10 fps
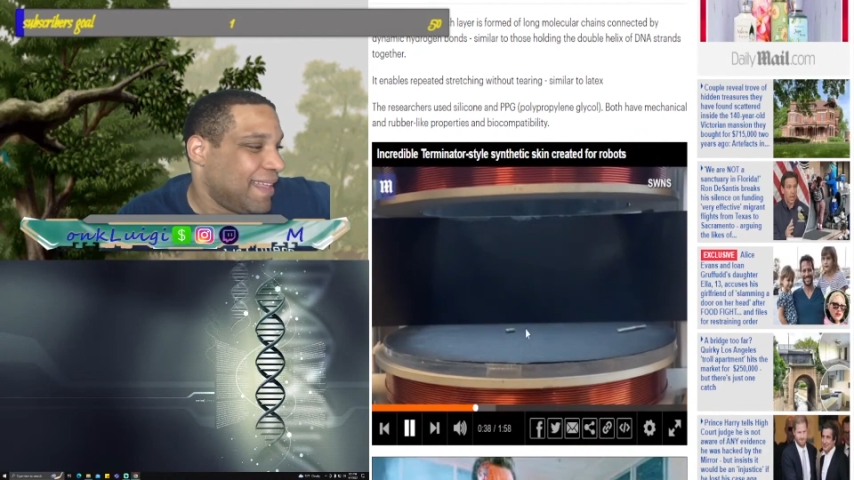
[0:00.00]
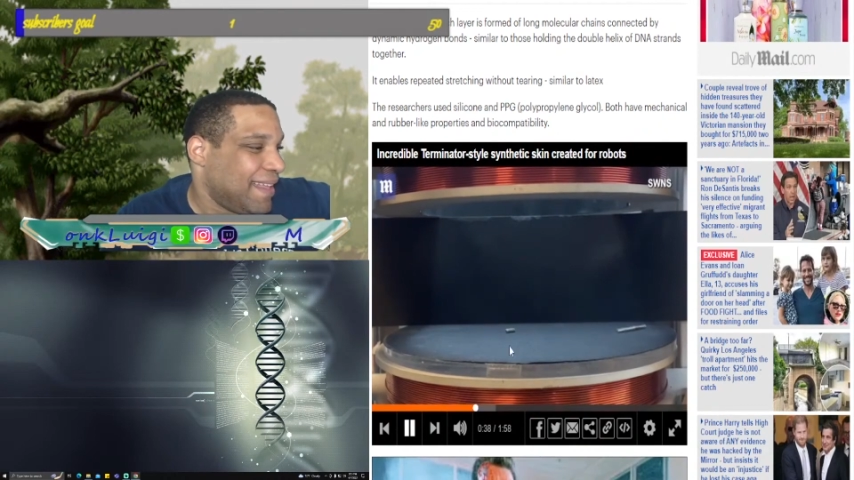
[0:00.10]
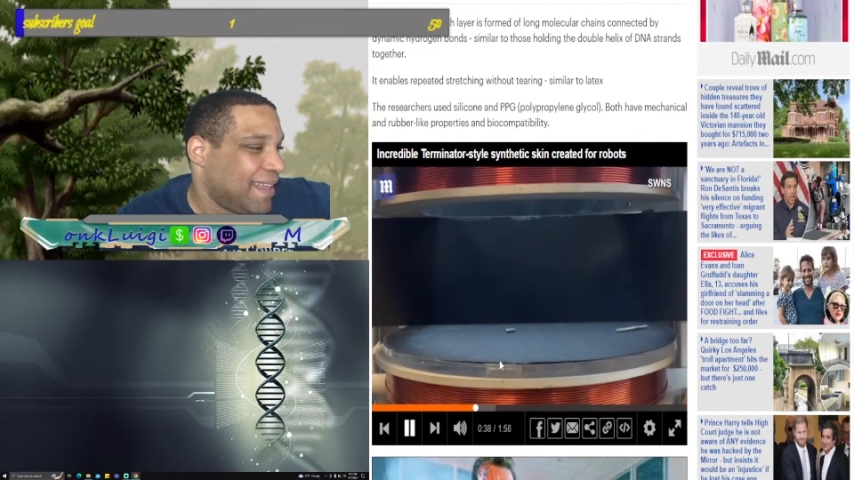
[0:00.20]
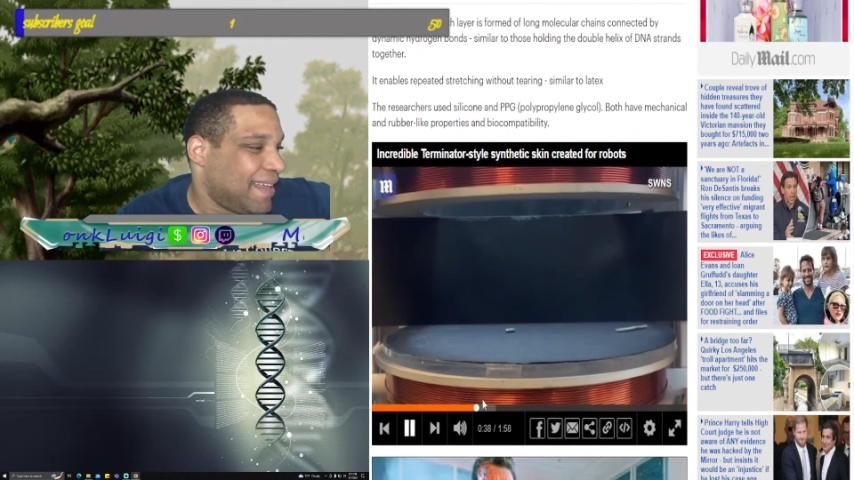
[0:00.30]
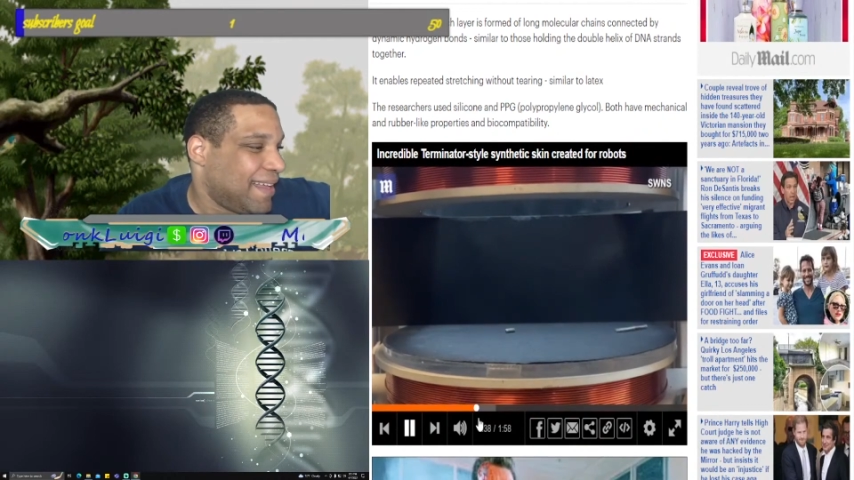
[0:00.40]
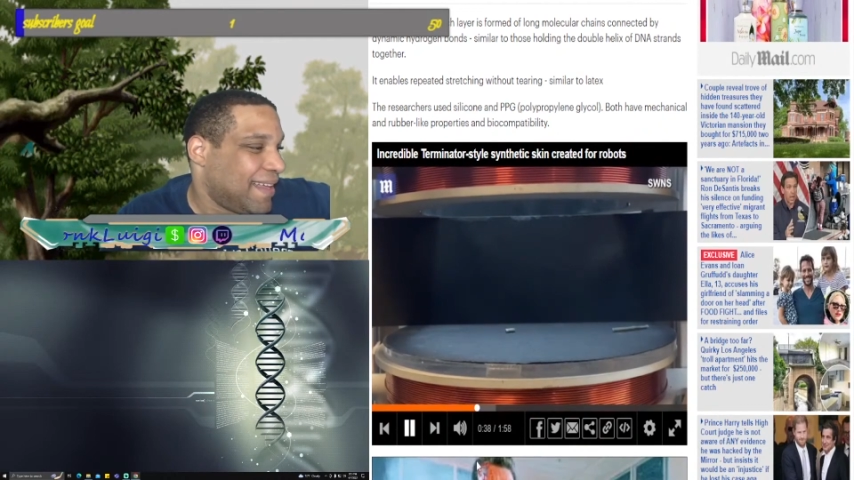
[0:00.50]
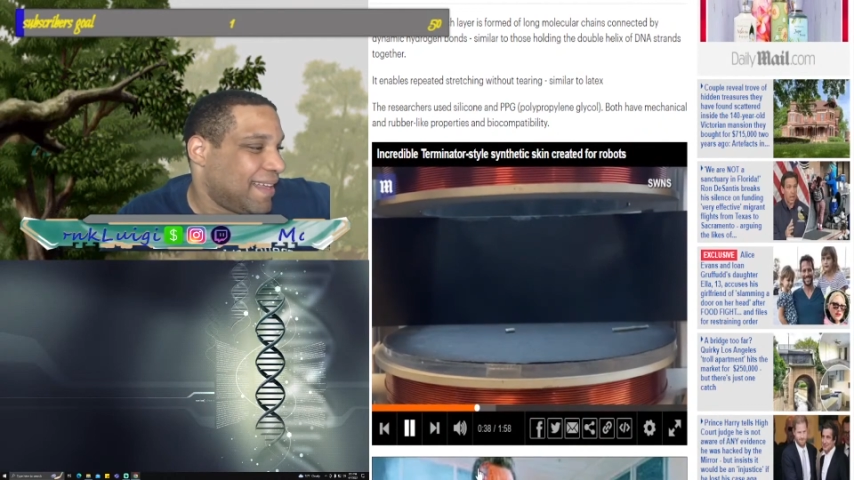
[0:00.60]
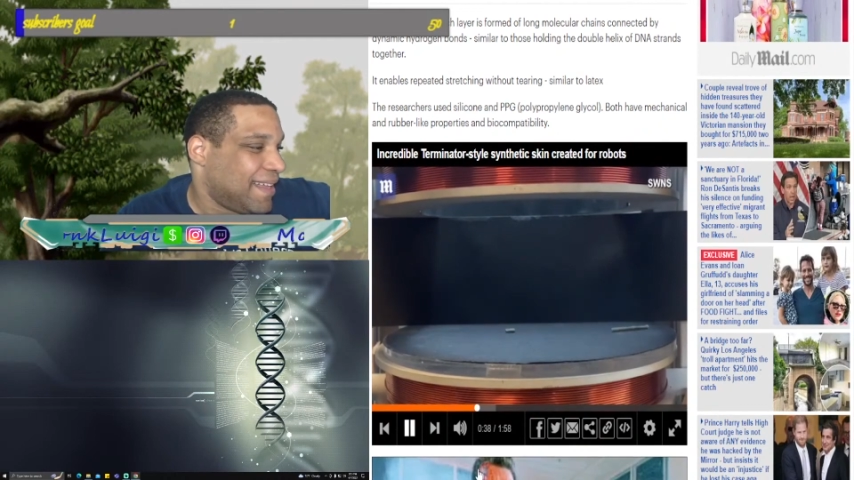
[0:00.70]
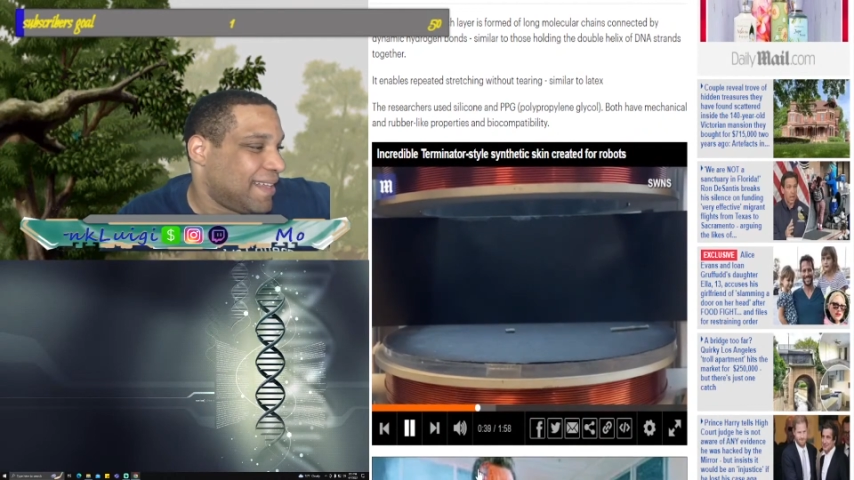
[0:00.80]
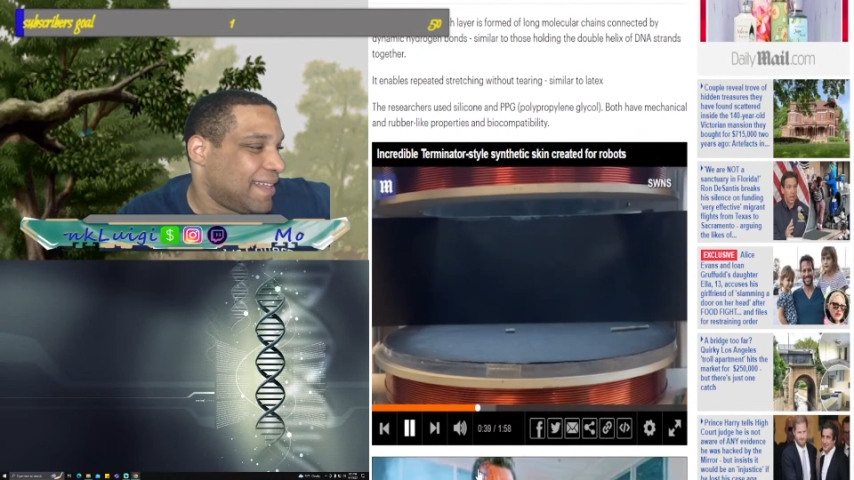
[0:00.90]

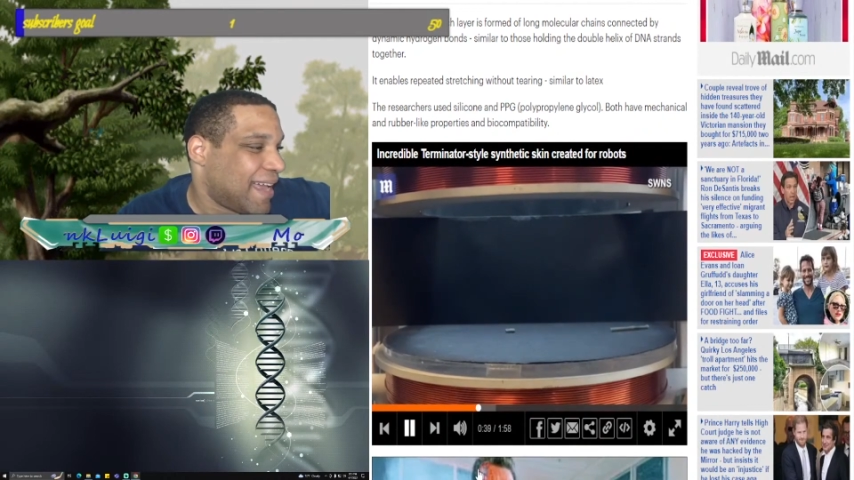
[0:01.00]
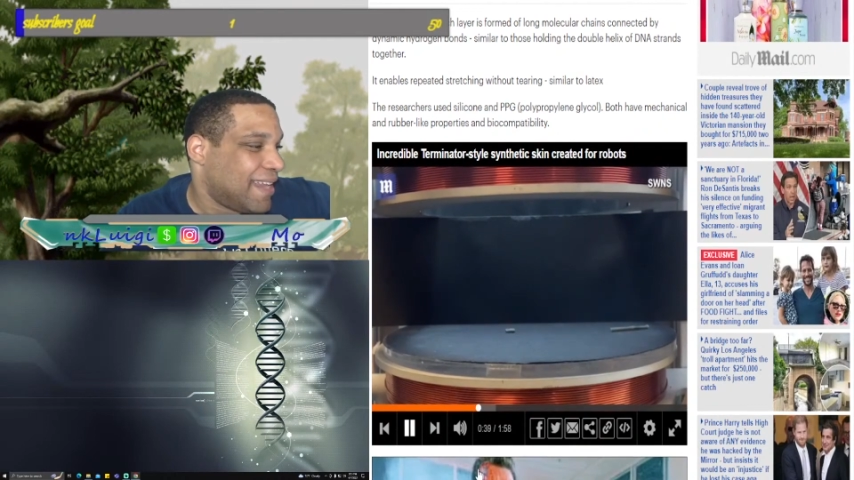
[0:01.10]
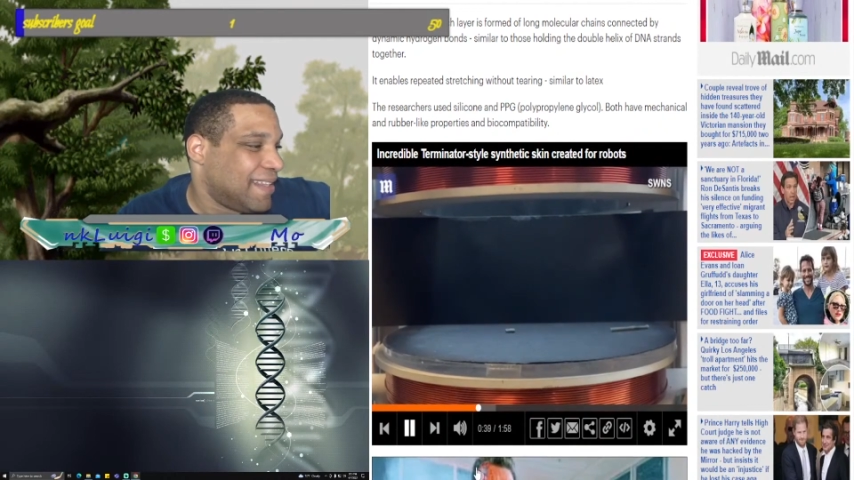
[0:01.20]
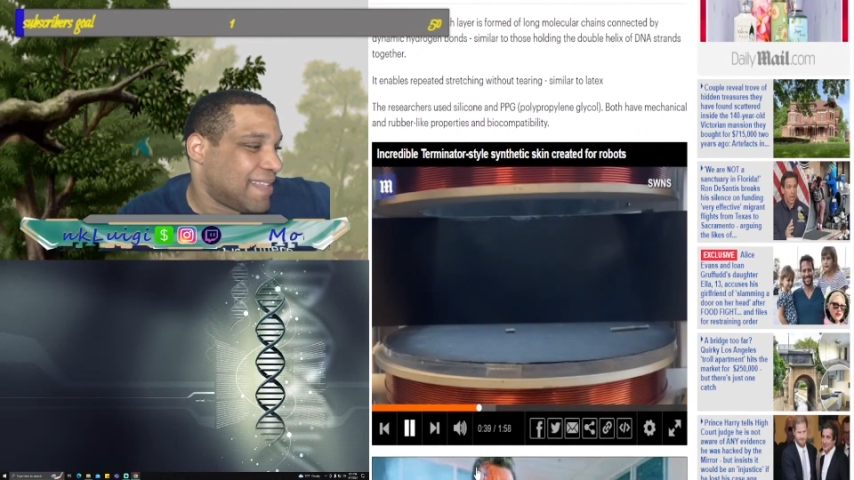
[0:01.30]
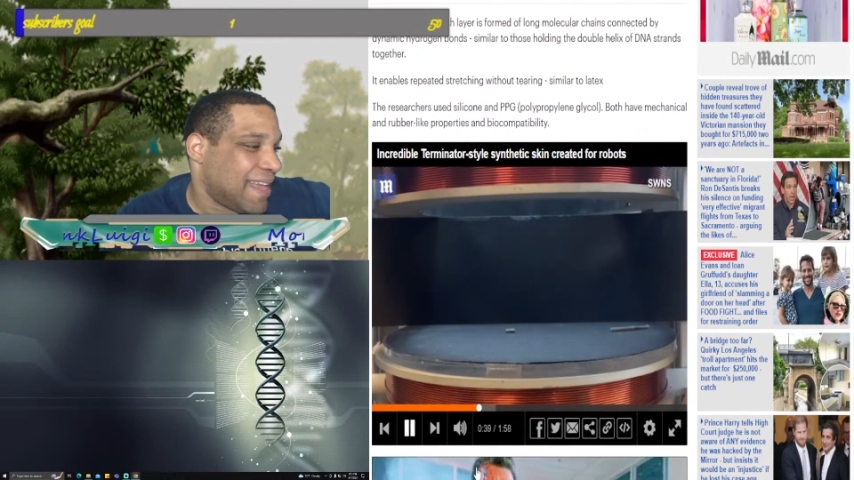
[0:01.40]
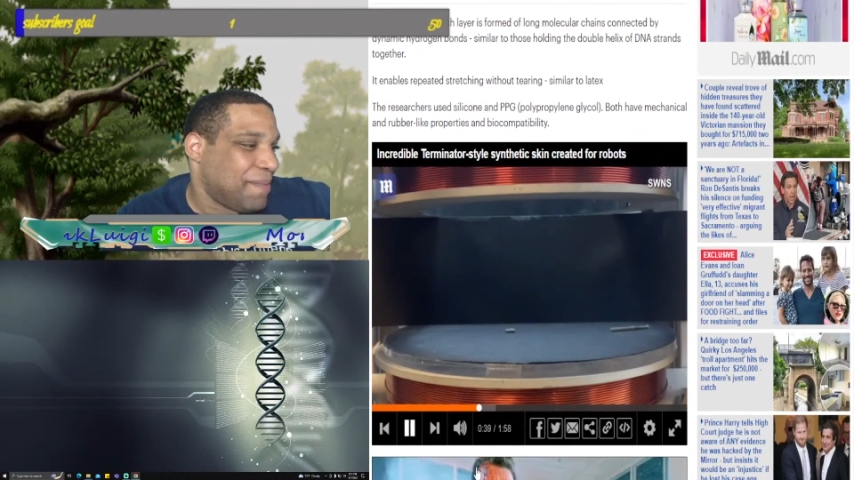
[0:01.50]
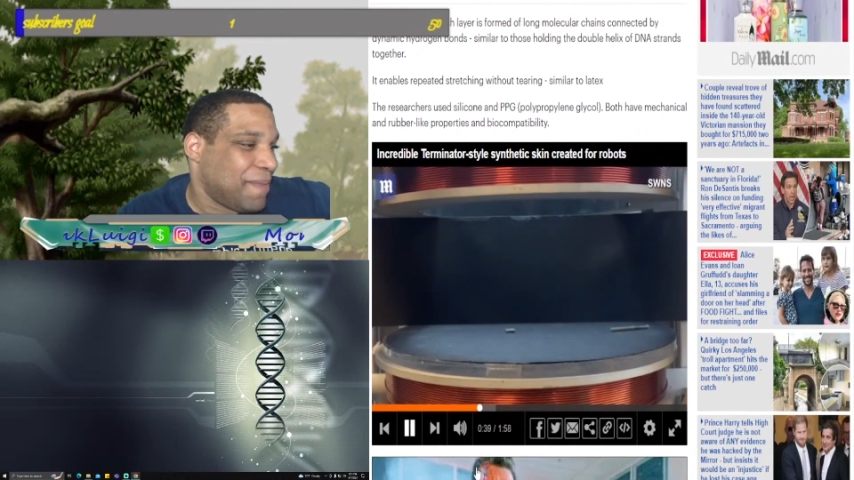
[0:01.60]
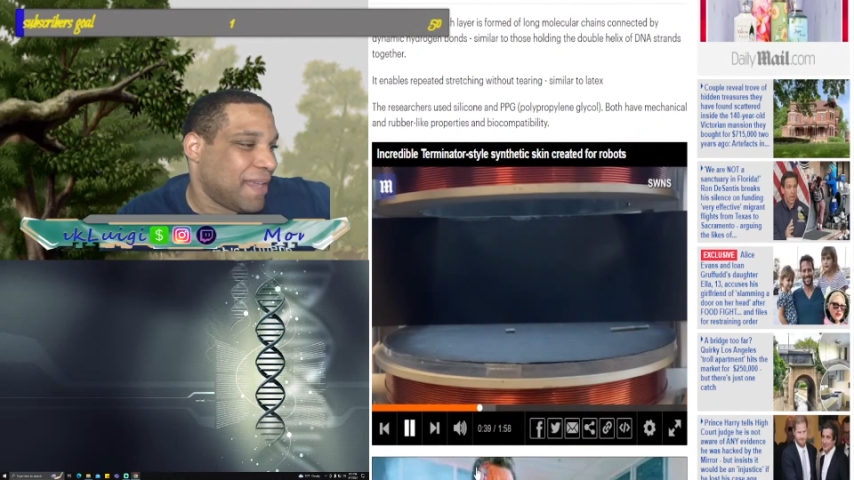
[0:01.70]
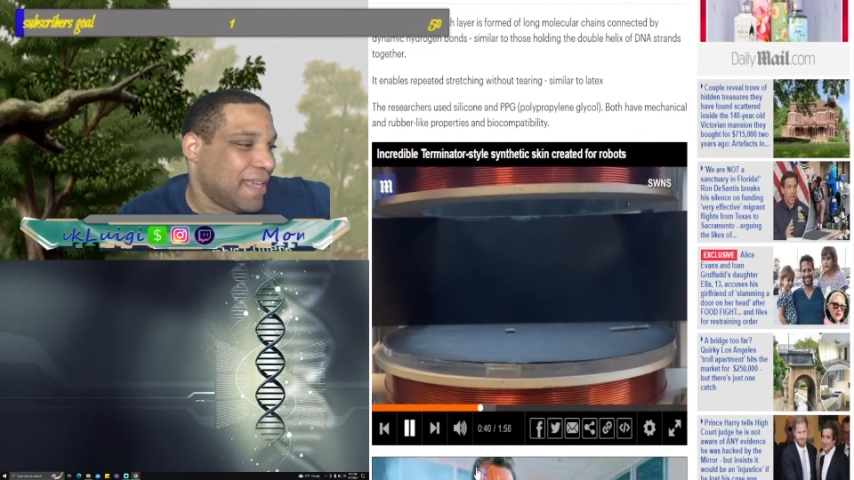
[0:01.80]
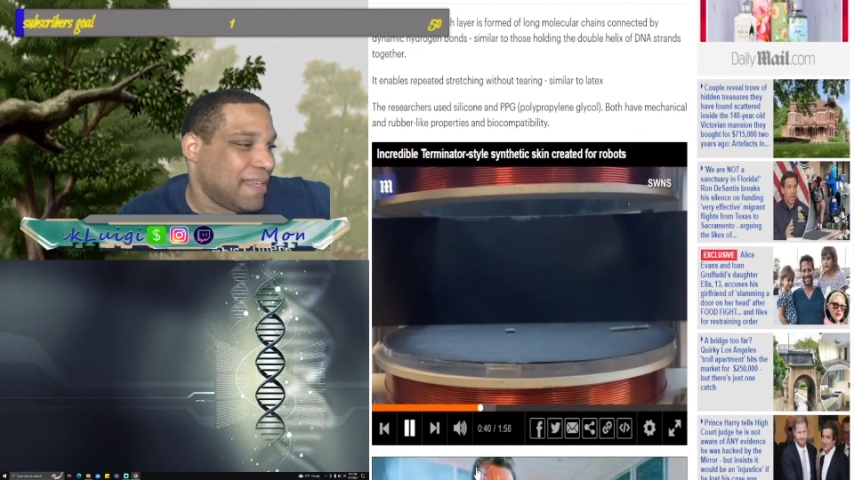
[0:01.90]
I gotta look that up
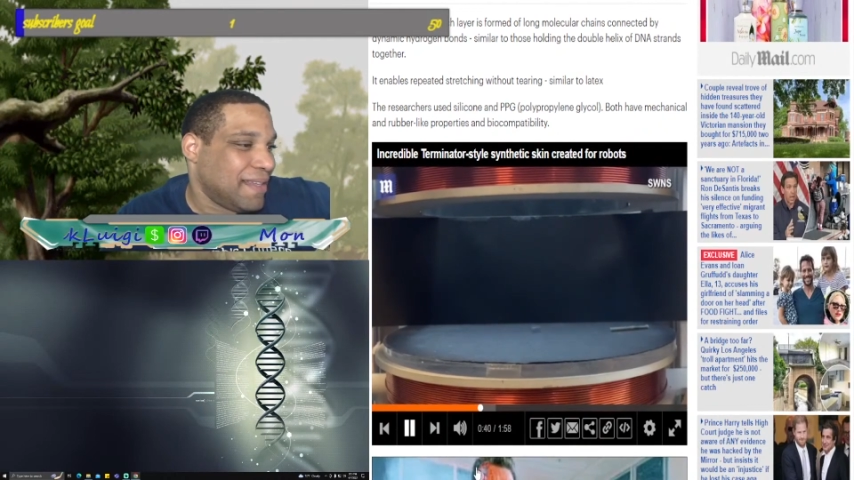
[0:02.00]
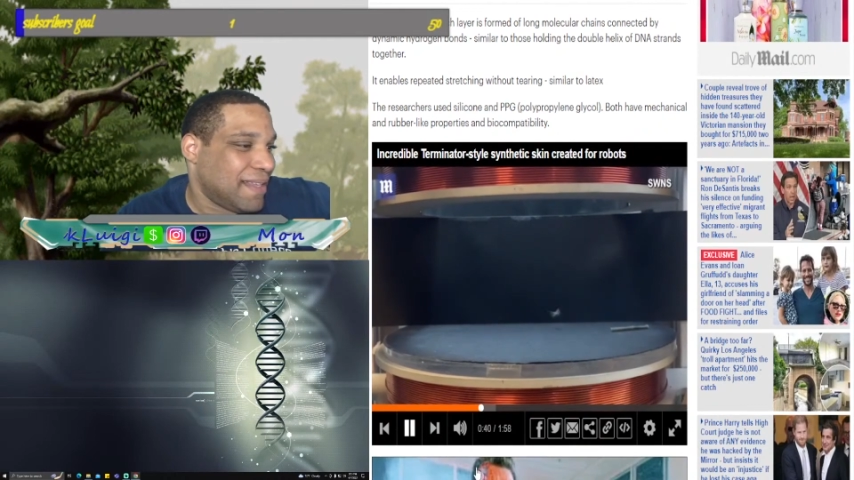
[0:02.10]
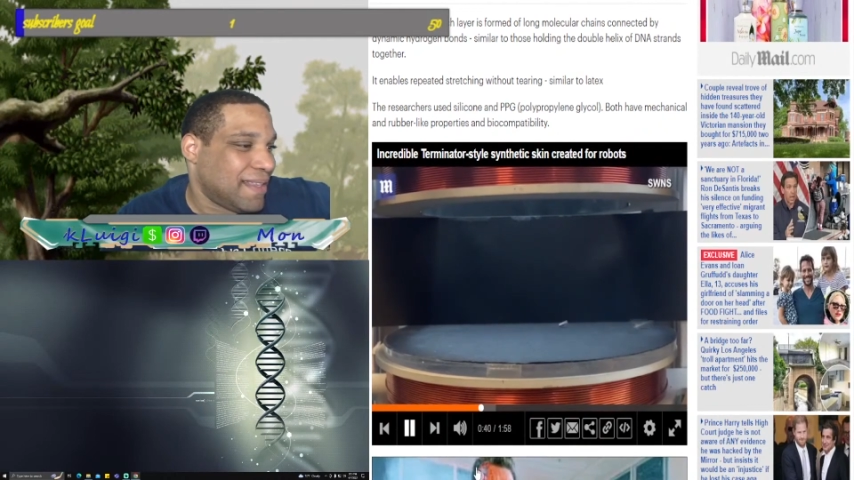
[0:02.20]
again.